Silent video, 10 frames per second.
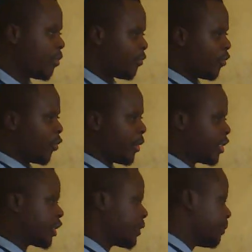for
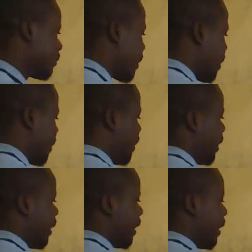which
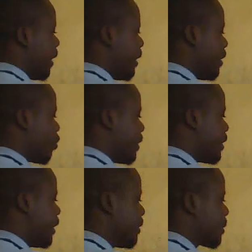
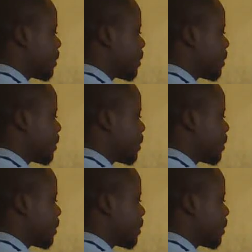equation